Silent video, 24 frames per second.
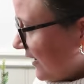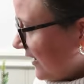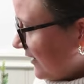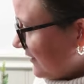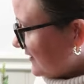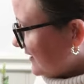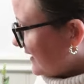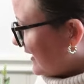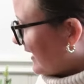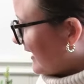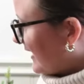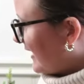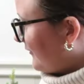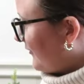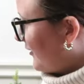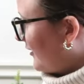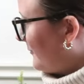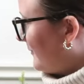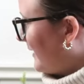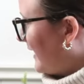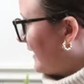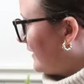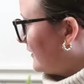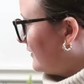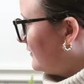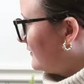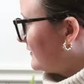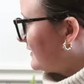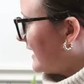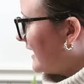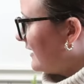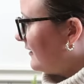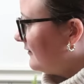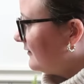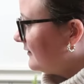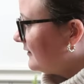what else did I get from Michaels
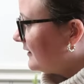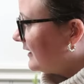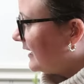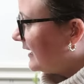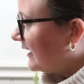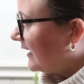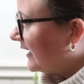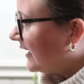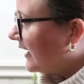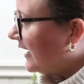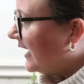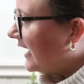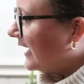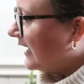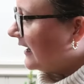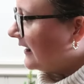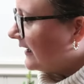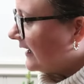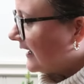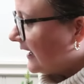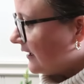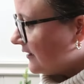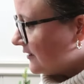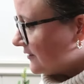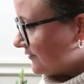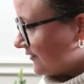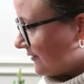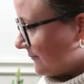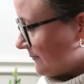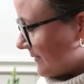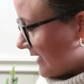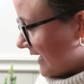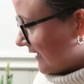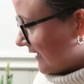I don't think I got anything else from